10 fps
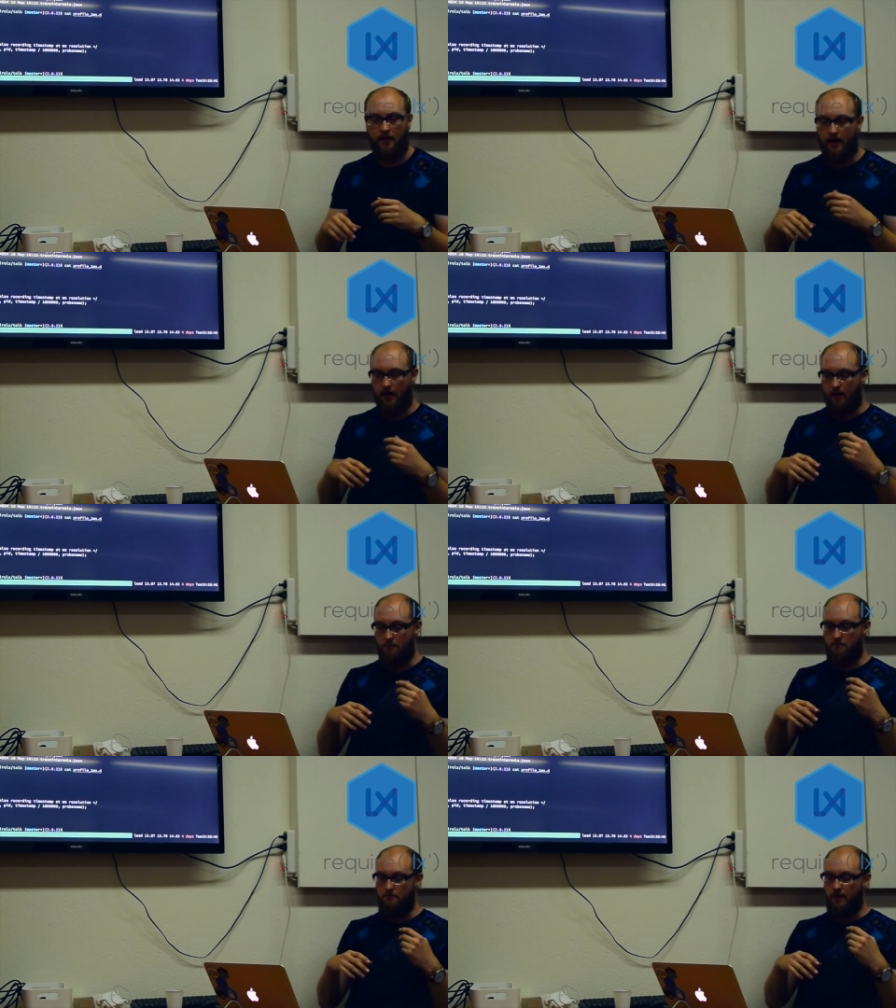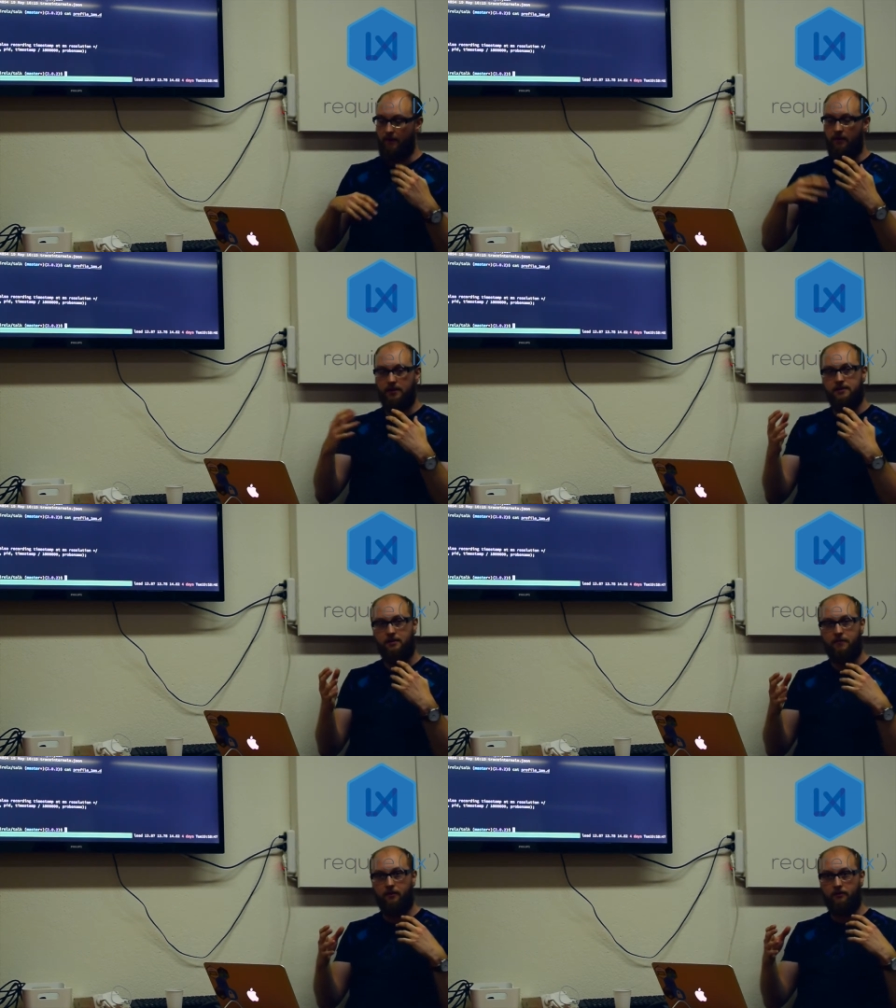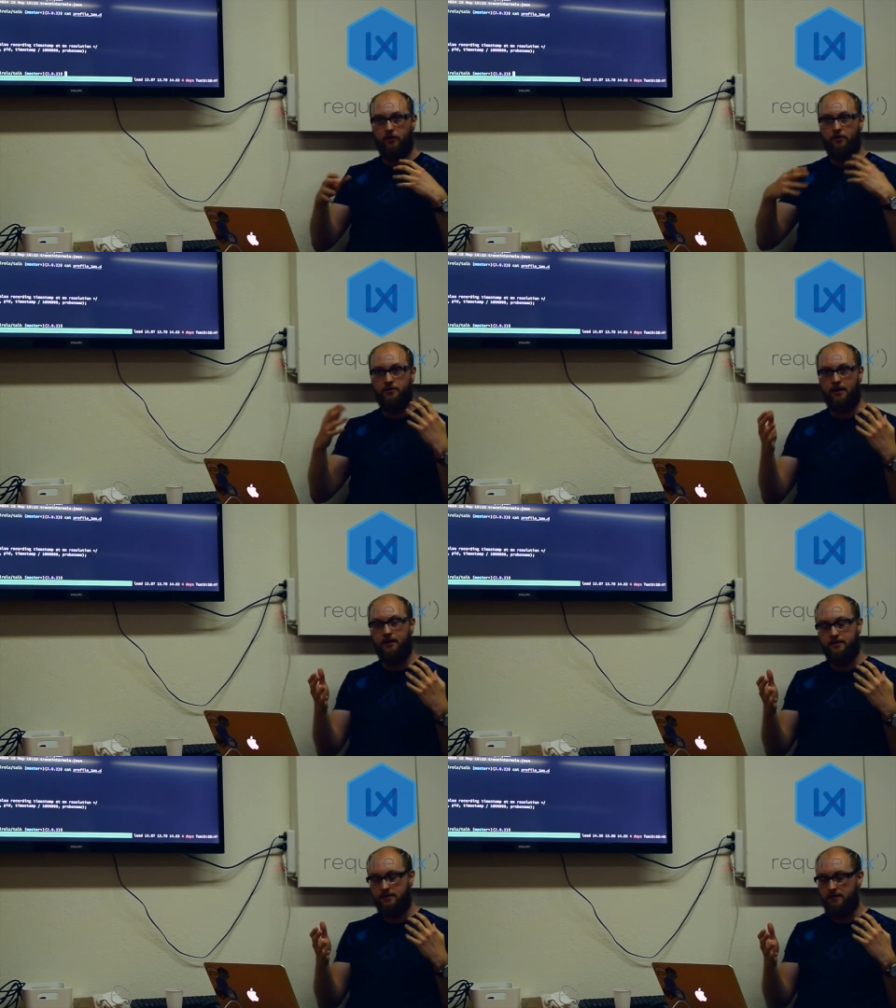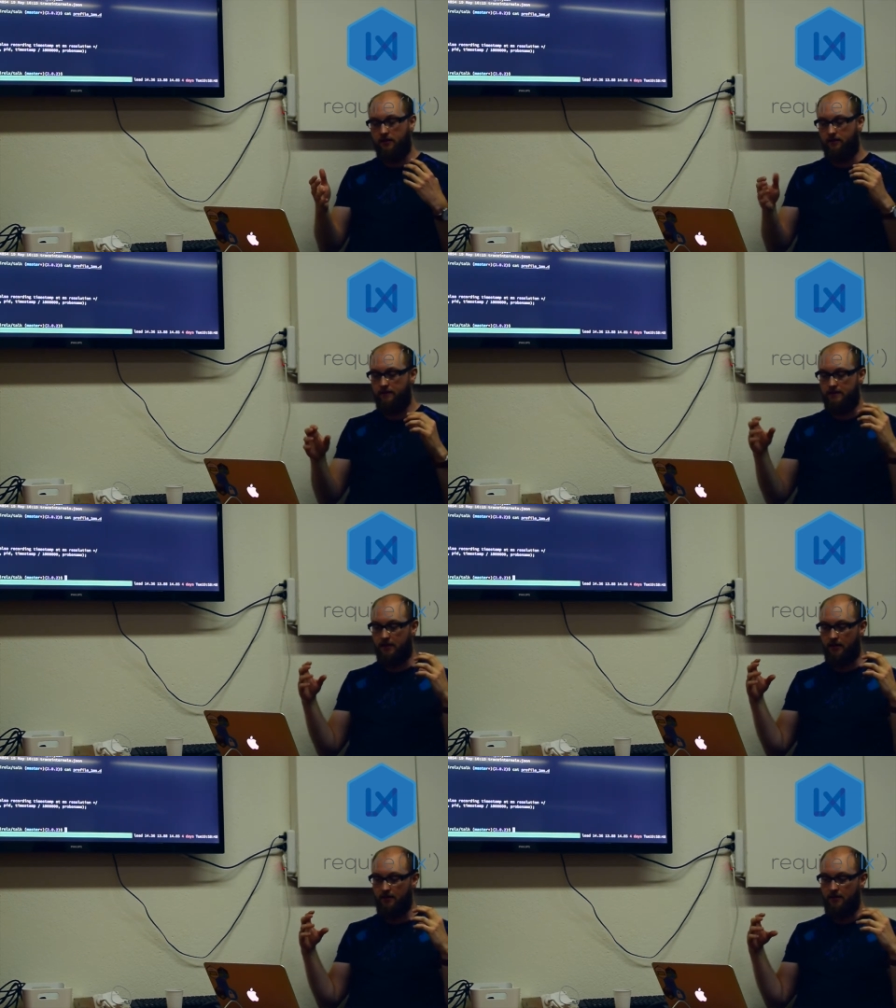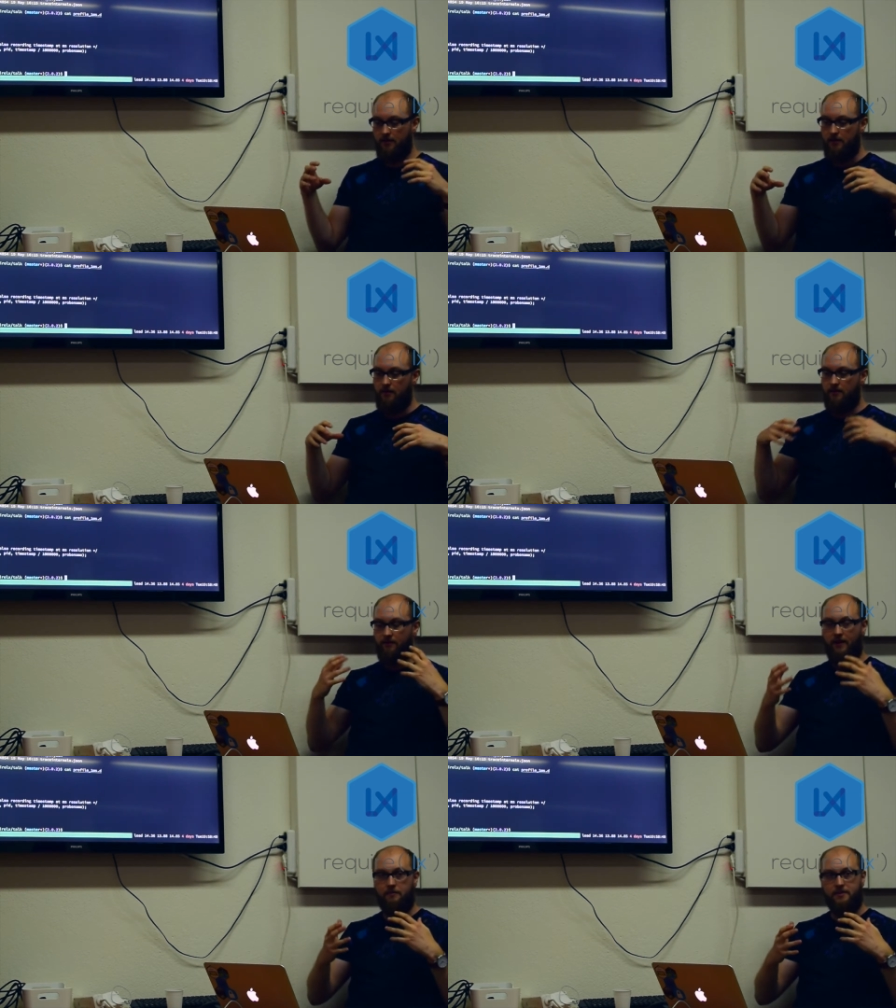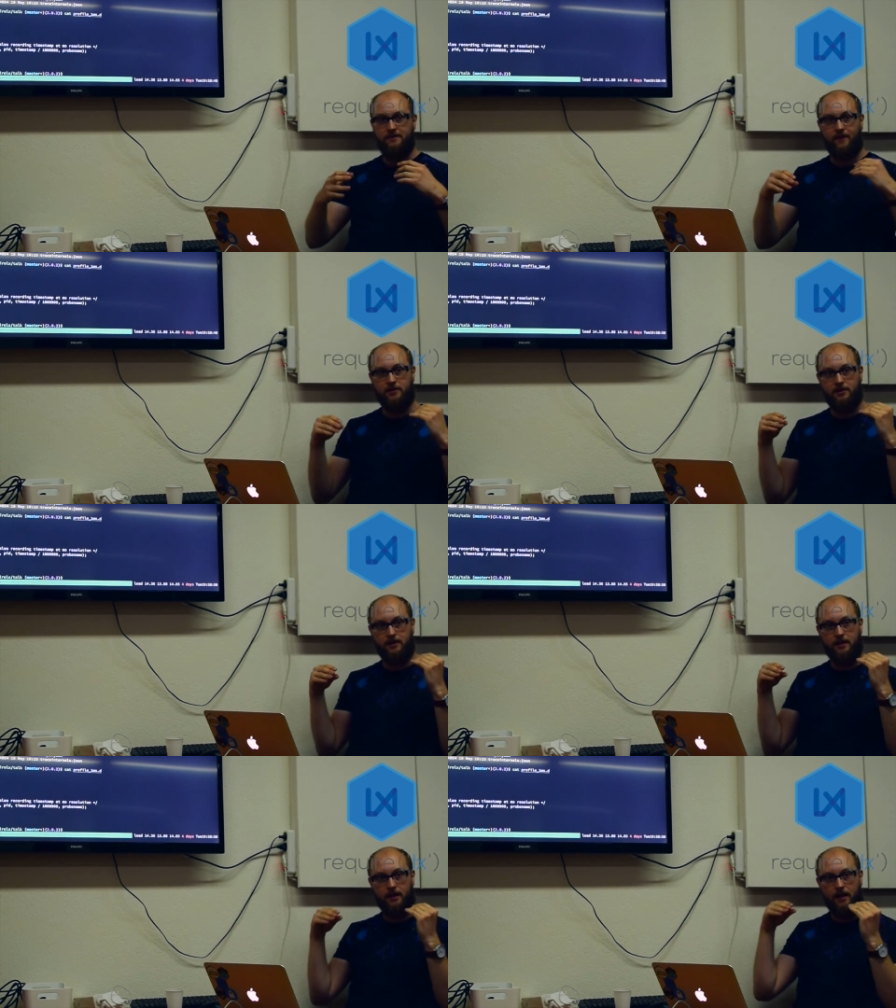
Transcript: And the nice thing about Node.js itself is that developers have actually